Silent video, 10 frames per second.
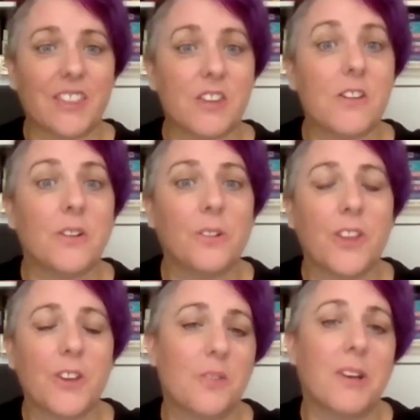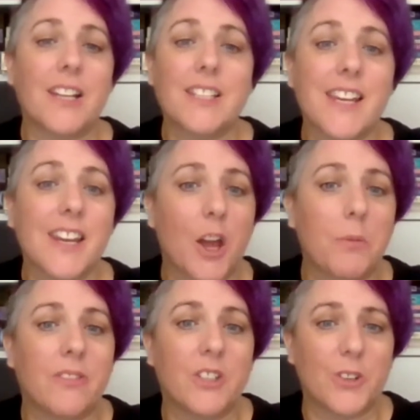So those that have been listening, I
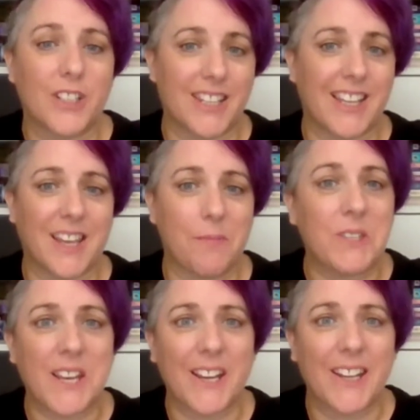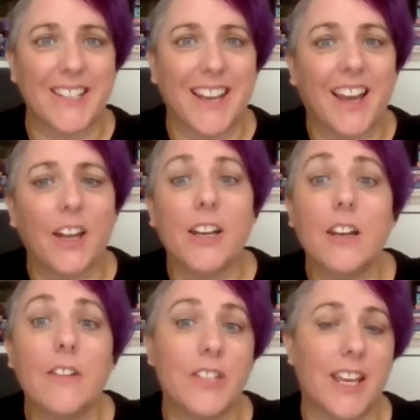hope you've enjoyed today's episode.
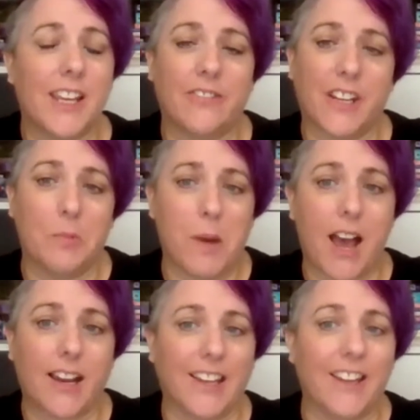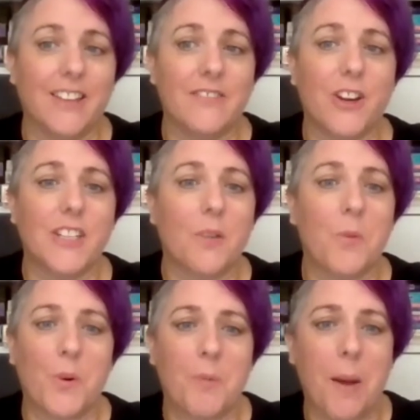I'd love to hear your feedback. To find
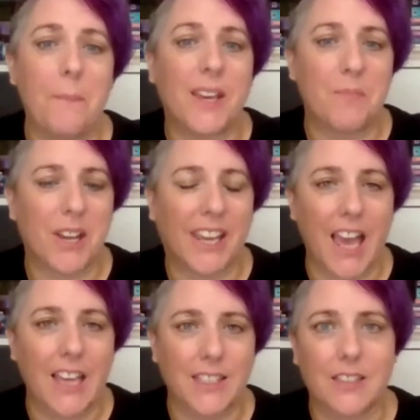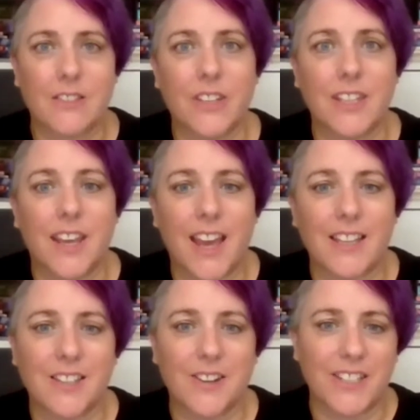out more about me and my guests, visit
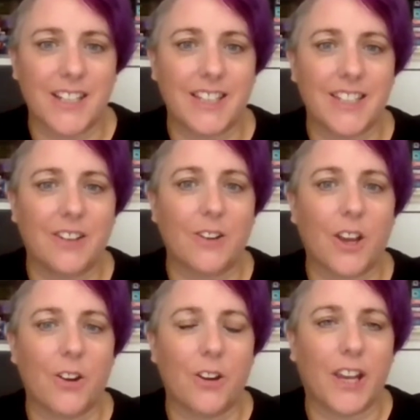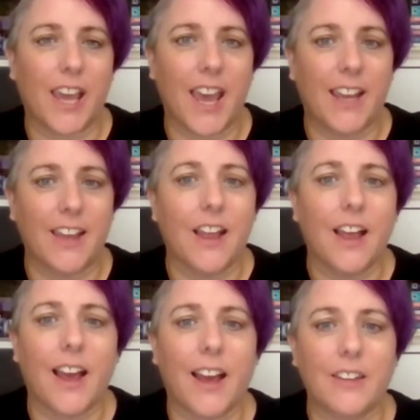srtt.co.uk
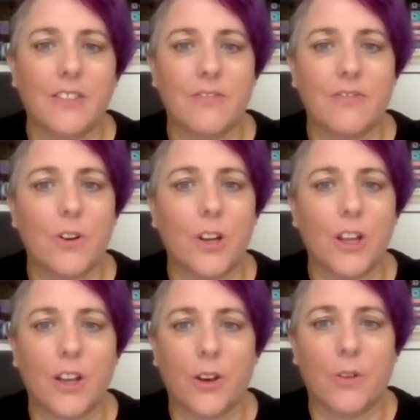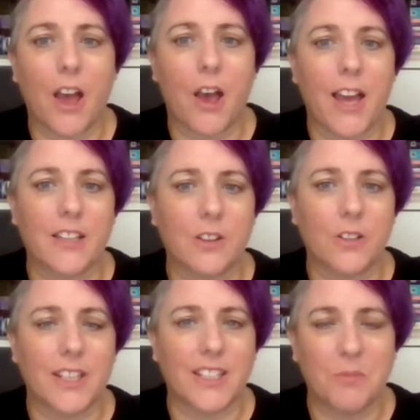and follow
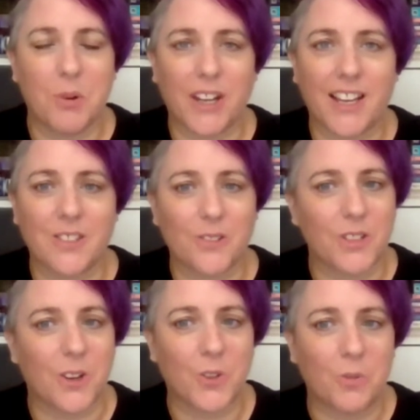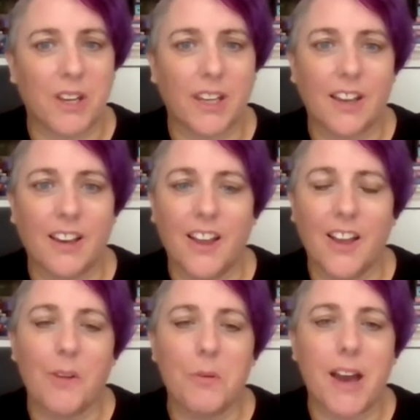SRTT Podcast on social media.
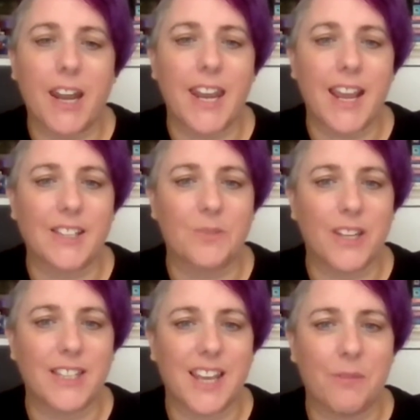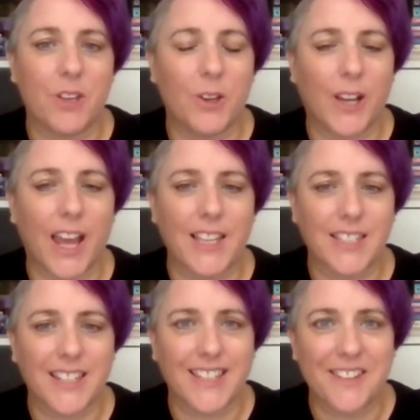I'll be back next Wednesday with a new
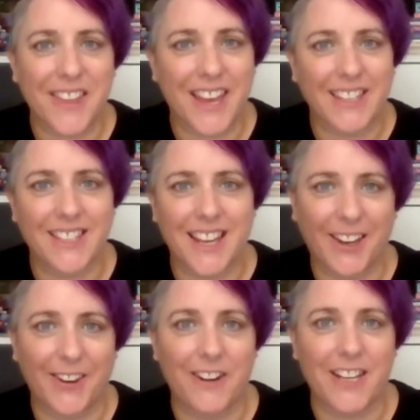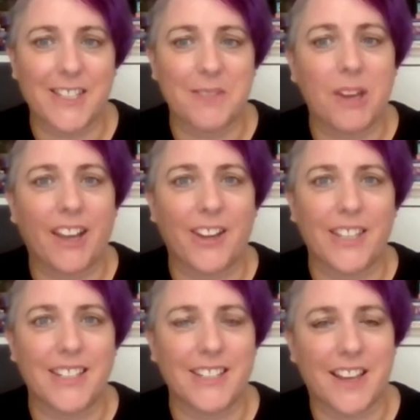guest. Until then, stay curious and be
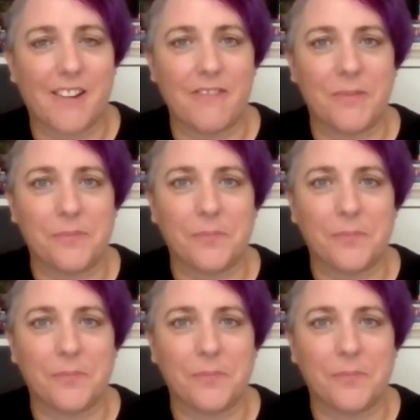kind to yourself.